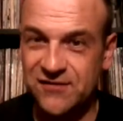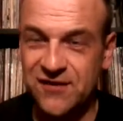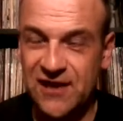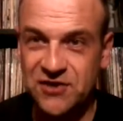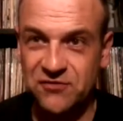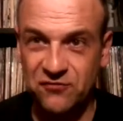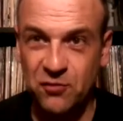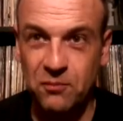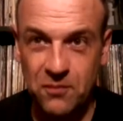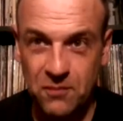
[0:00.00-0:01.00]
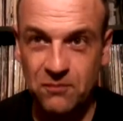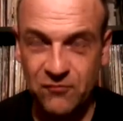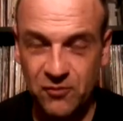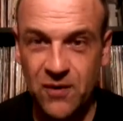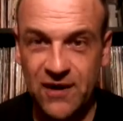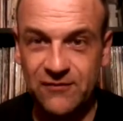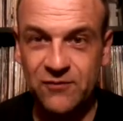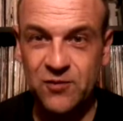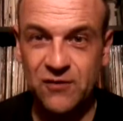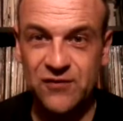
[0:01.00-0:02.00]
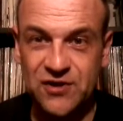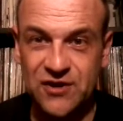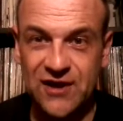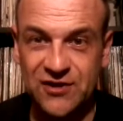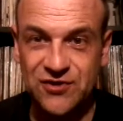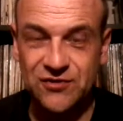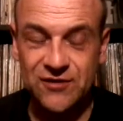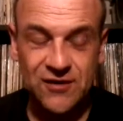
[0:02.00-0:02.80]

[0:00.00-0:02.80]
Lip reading: selections from my 12-inch collection.